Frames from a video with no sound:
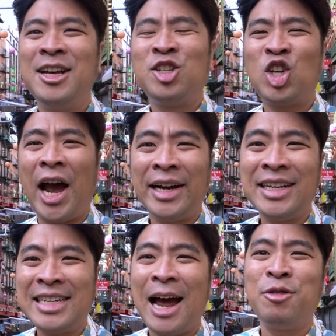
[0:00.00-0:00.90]

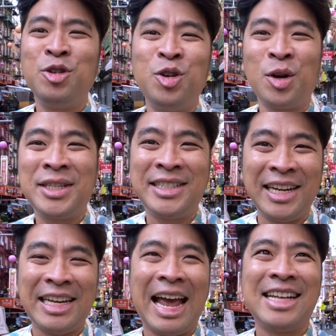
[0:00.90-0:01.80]
Chinatown, New York
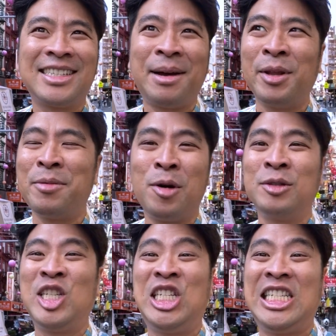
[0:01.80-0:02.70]
City has some of the
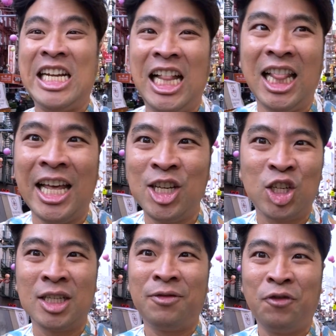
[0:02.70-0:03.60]
most
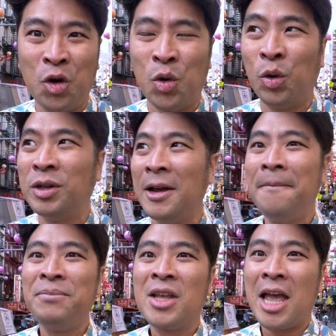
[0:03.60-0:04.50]
delicious food
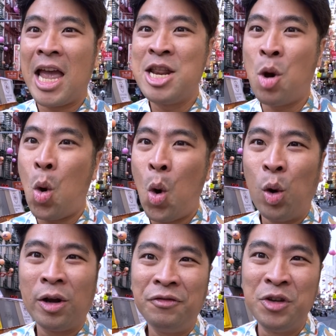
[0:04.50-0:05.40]
in
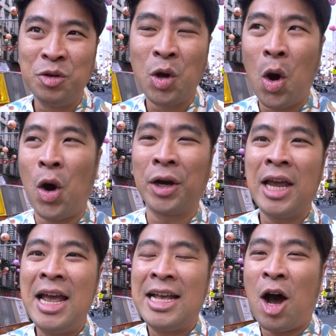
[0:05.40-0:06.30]
all of New York.
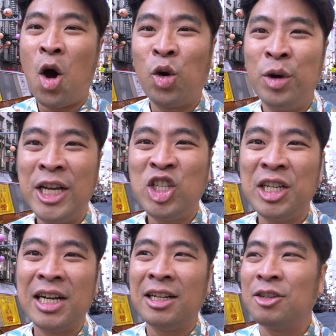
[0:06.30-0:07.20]

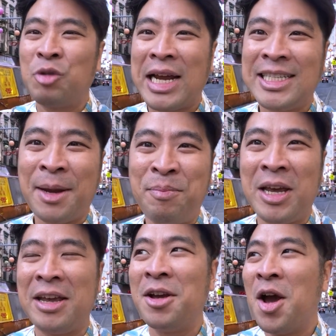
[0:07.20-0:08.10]
Original
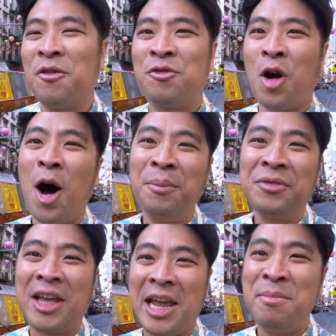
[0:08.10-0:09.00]
recipe from
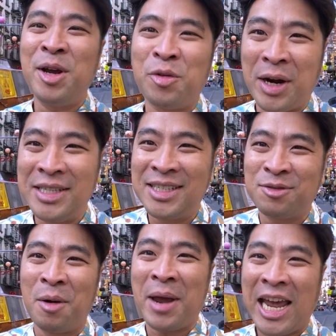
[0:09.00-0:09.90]
the immigrants
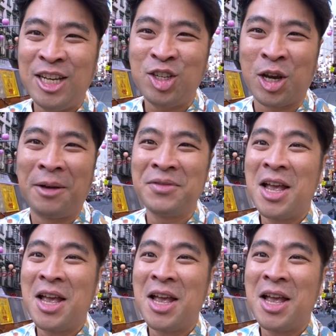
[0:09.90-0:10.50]
from Asia.